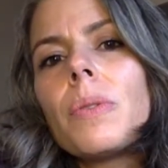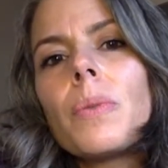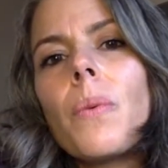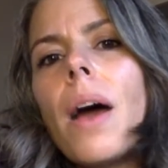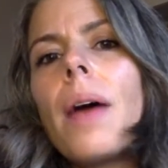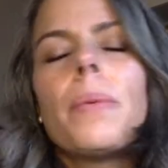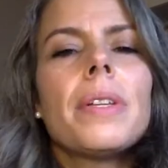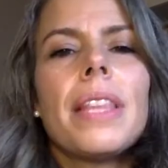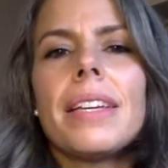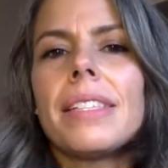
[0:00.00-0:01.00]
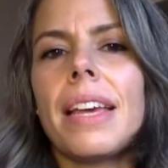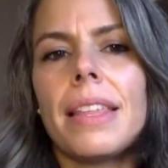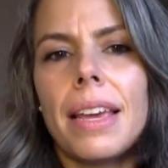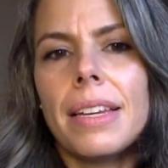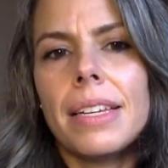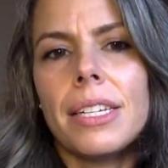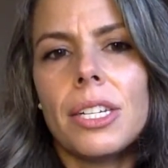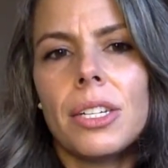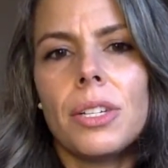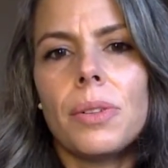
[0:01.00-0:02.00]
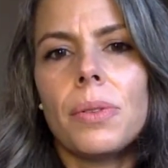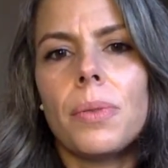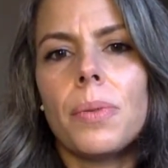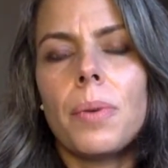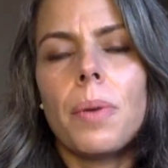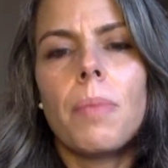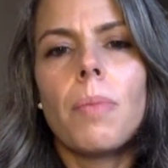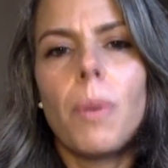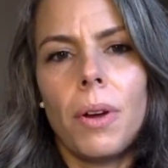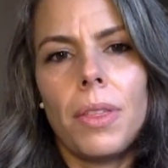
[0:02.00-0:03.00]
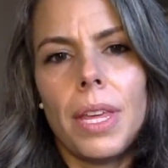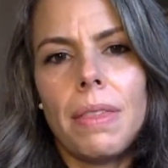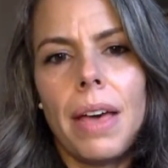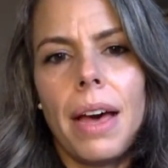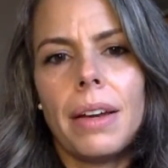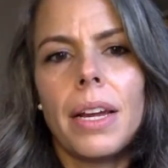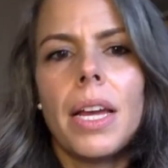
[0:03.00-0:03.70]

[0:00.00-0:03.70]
why would they say they need to do more than that?